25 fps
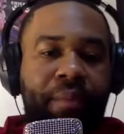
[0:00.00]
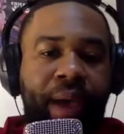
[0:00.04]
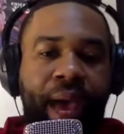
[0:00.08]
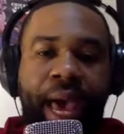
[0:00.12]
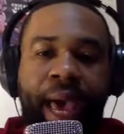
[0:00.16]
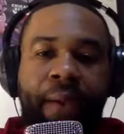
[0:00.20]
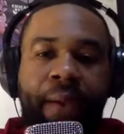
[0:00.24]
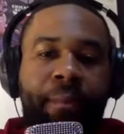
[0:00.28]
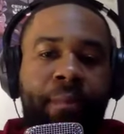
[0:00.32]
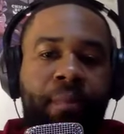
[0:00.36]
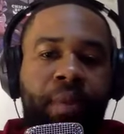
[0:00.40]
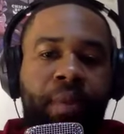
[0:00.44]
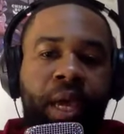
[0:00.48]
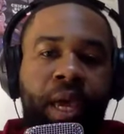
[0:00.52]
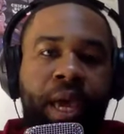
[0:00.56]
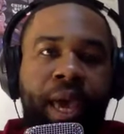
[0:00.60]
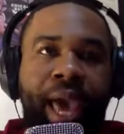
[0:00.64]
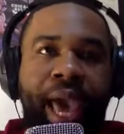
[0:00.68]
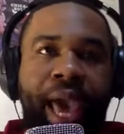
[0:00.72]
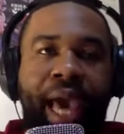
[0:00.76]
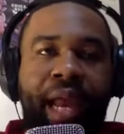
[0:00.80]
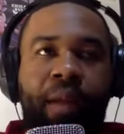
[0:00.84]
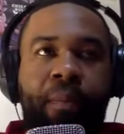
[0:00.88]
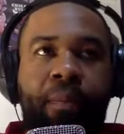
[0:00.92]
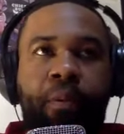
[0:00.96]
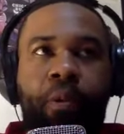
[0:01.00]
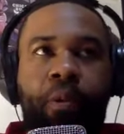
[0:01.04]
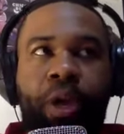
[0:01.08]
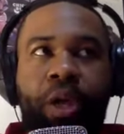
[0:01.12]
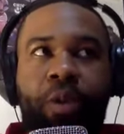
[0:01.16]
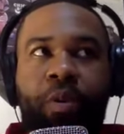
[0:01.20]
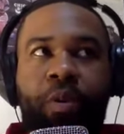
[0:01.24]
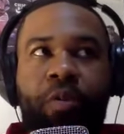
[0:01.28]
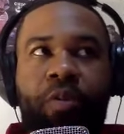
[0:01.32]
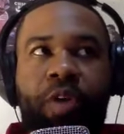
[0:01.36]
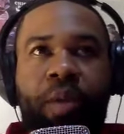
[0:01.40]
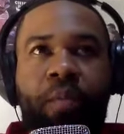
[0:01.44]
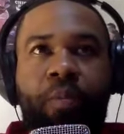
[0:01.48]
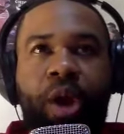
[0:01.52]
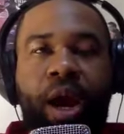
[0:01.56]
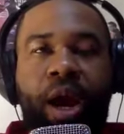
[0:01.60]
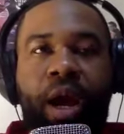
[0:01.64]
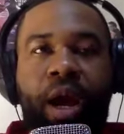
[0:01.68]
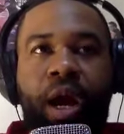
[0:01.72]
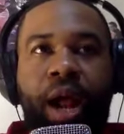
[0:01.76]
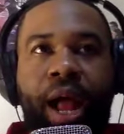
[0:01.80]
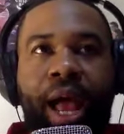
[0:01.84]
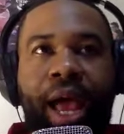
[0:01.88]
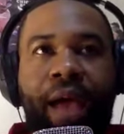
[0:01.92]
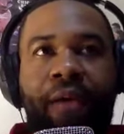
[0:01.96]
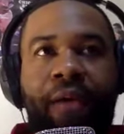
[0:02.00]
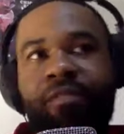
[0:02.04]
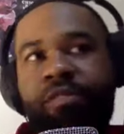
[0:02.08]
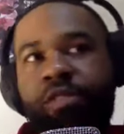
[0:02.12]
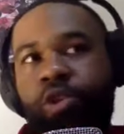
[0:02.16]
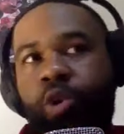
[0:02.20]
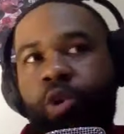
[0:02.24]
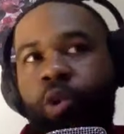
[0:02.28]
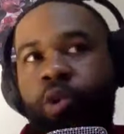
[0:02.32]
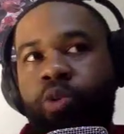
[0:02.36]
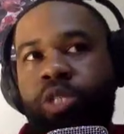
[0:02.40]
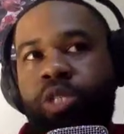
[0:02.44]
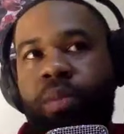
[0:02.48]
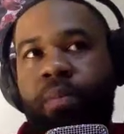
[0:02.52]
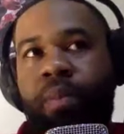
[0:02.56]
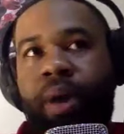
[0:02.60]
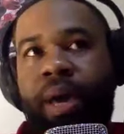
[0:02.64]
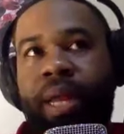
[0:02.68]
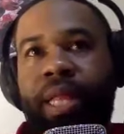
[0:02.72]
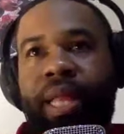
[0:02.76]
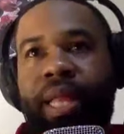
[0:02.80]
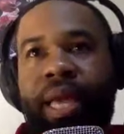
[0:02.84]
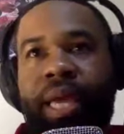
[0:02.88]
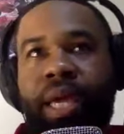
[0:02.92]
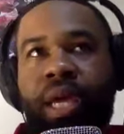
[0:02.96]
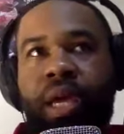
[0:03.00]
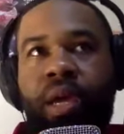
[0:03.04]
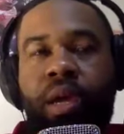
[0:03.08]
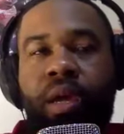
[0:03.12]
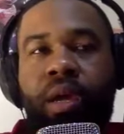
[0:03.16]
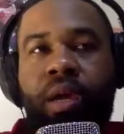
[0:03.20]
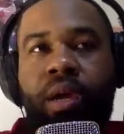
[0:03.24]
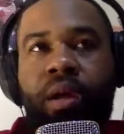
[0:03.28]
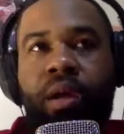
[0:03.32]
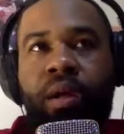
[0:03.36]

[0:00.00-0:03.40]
I'm at a point with him where I even told somebody like